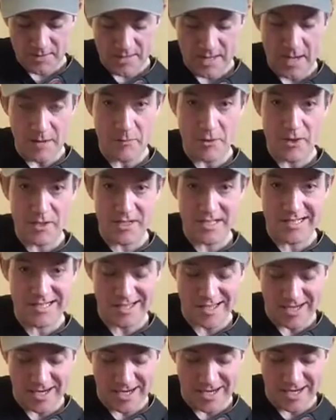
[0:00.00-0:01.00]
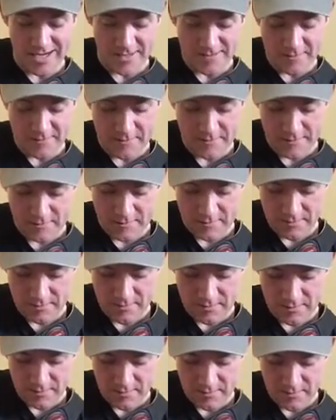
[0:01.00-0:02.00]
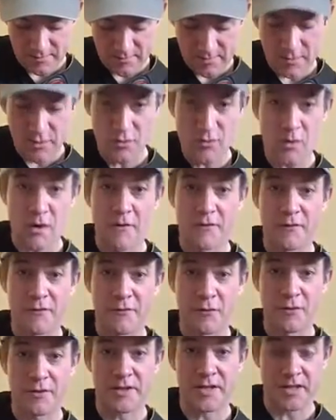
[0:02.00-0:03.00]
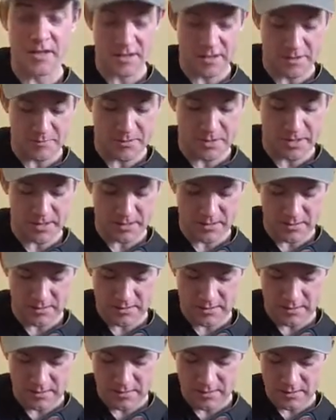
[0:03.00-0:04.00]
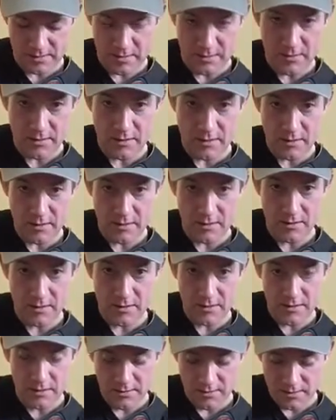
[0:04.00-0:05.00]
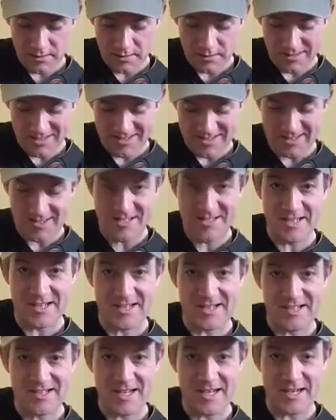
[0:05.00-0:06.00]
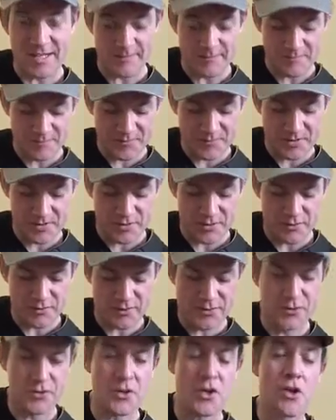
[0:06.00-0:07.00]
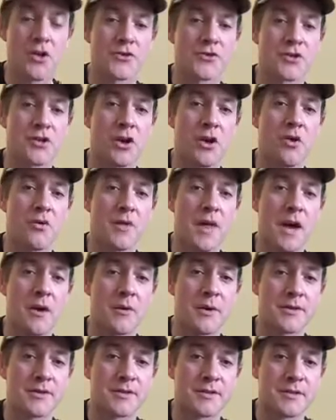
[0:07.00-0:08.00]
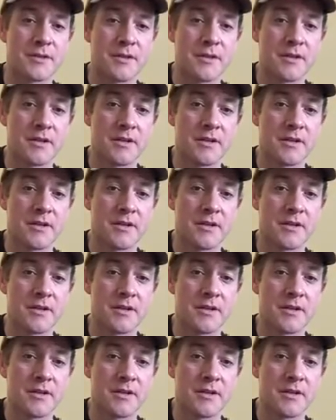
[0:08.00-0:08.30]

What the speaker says: Now I'm going to slide 12 to 14 on the B to 16. So slow, that was...